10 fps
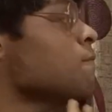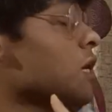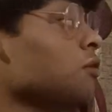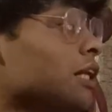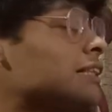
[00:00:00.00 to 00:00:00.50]

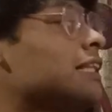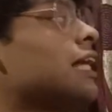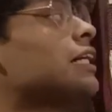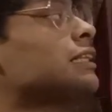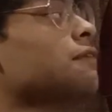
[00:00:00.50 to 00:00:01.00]
In today's
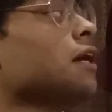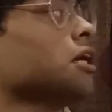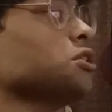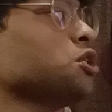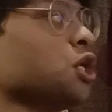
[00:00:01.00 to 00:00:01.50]
class, we are
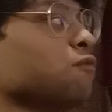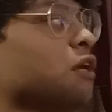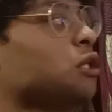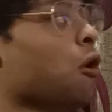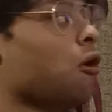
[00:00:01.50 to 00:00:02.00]
continuing
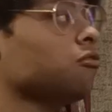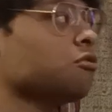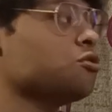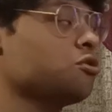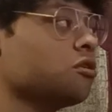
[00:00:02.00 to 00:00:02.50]
with
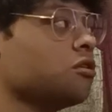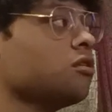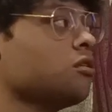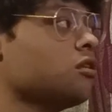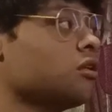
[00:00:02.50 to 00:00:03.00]
Entre
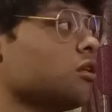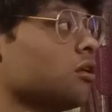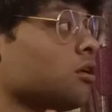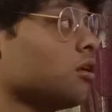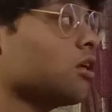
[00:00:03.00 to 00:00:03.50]
Jeunes
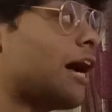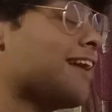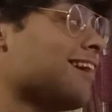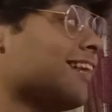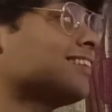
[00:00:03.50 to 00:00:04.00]

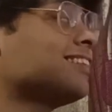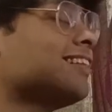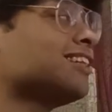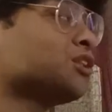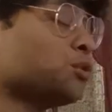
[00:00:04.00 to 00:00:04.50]
Cahier
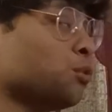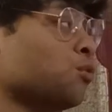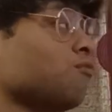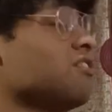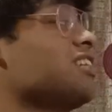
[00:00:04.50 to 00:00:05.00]
Exercise 2,
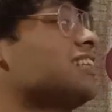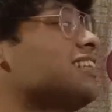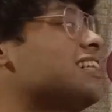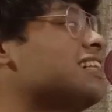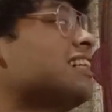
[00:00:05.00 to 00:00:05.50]
which is
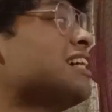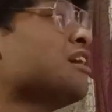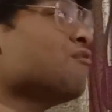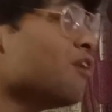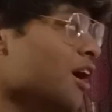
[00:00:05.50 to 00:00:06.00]
the
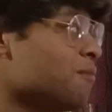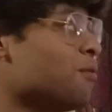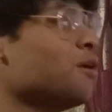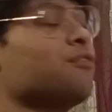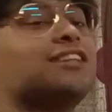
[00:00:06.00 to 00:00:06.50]

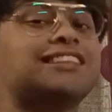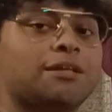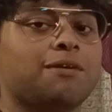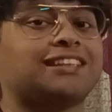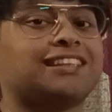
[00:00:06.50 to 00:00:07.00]
workbook for
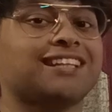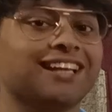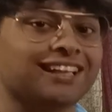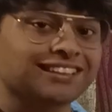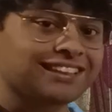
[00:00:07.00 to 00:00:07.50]
CBSE
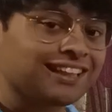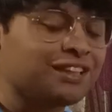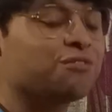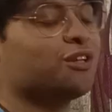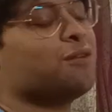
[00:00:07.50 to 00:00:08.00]
Class
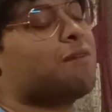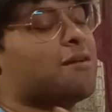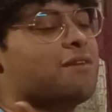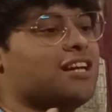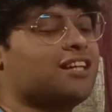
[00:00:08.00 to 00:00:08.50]
10th, written
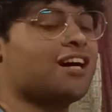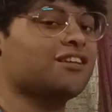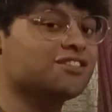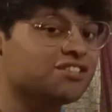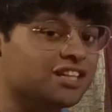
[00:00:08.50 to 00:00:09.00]
by
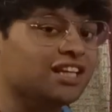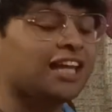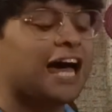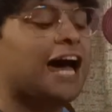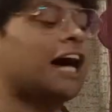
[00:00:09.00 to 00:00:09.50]
Mahitha
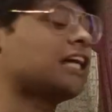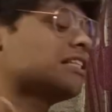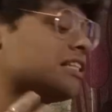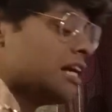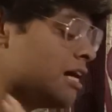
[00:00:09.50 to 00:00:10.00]
Ranjit
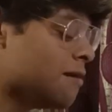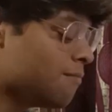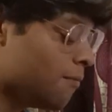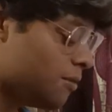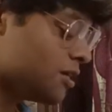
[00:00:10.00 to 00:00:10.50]
and
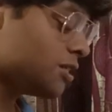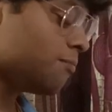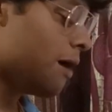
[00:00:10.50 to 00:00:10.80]
published